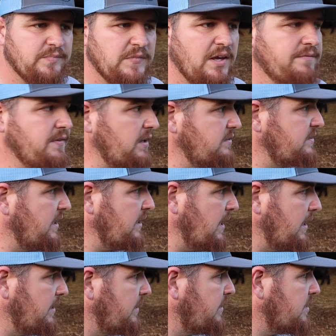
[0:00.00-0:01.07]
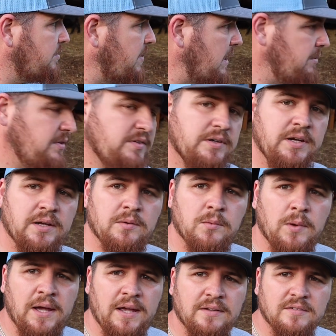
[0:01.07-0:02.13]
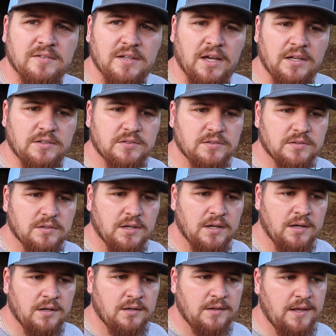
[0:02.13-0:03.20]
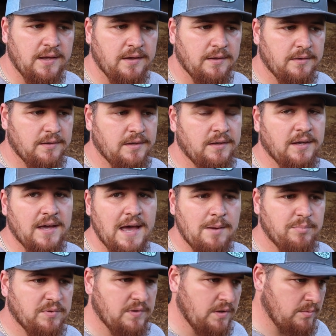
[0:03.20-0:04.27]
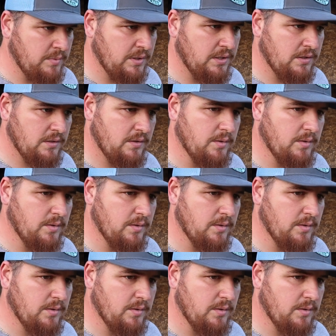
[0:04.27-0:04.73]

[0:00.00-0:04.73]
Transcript: If they're sitting out here and the babies are getting wet and such, uh, they can get hypothermia.